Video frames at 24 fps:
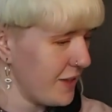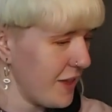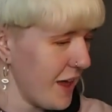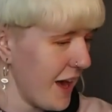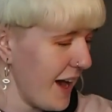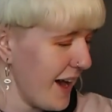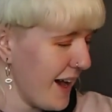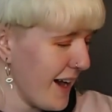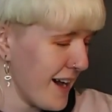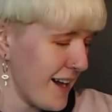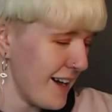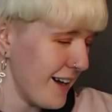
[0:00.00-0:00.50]

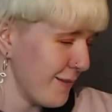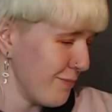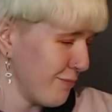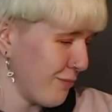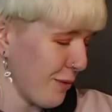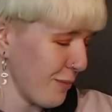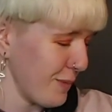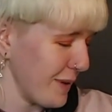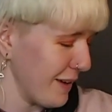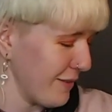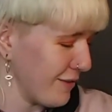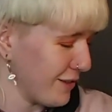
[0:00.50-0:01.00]
I
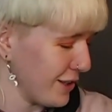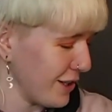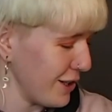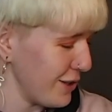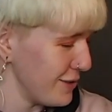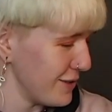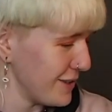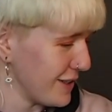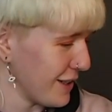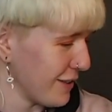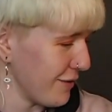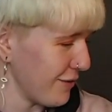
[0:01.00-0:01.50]
probably haven't
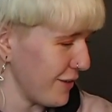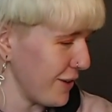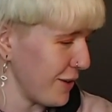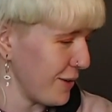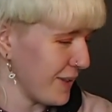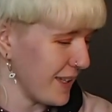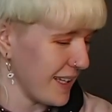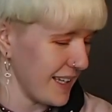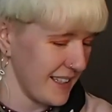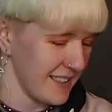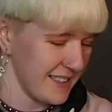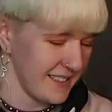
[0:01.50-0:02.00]
used in a few
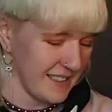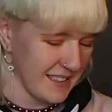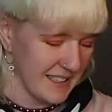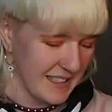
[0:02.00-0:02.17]
years.